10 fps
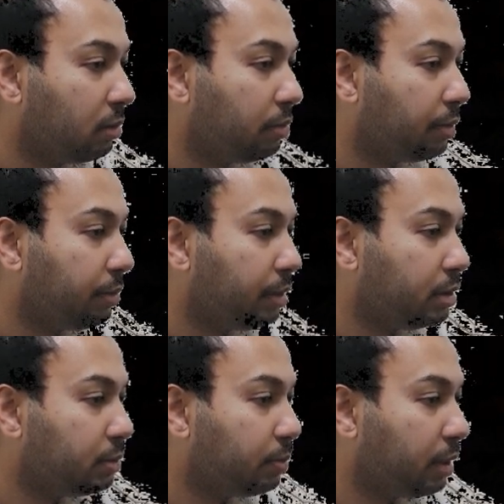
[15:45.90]

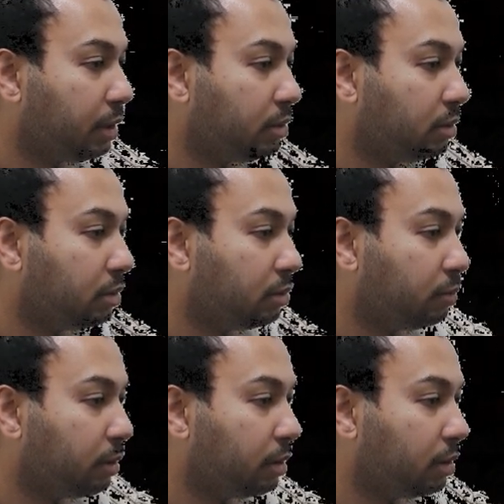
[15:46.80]
Previous page, not
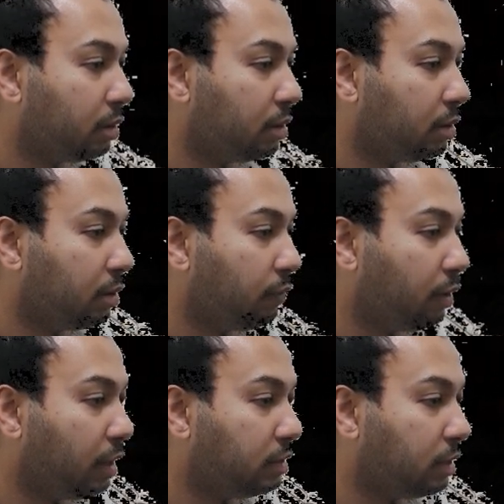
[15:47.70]

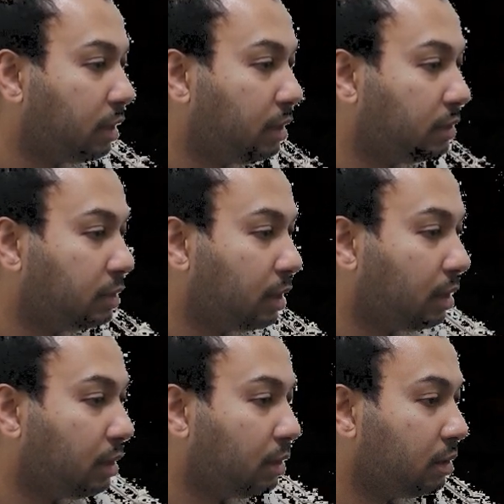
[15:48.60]
flashlight is
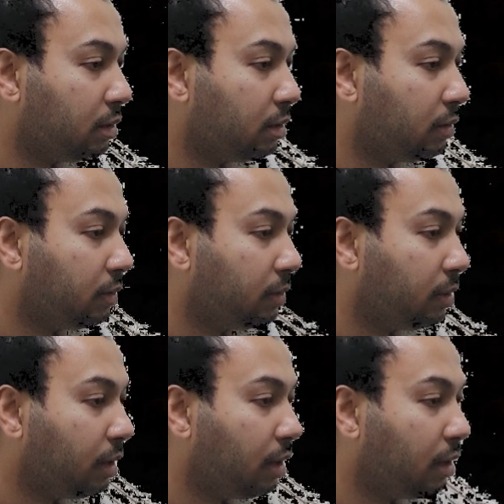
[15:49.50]
L,
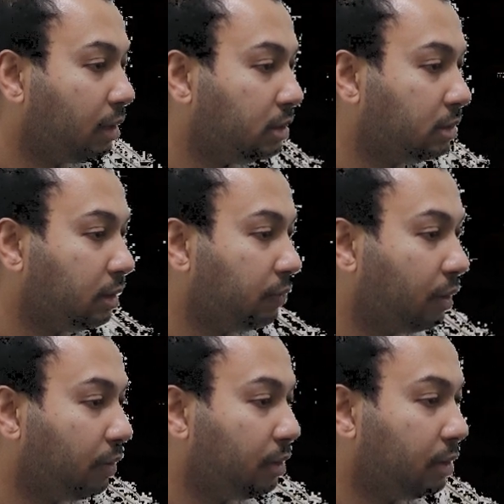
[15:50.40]
hard is
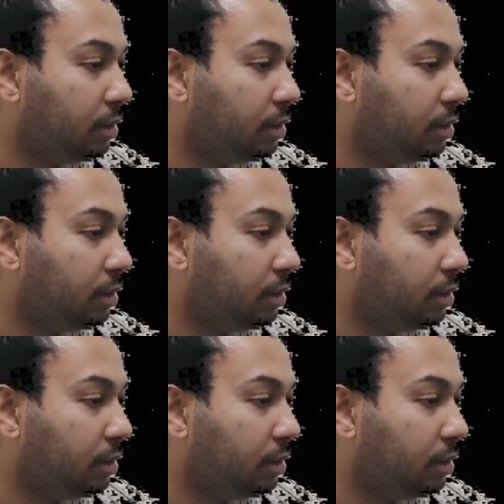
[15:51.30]
F5.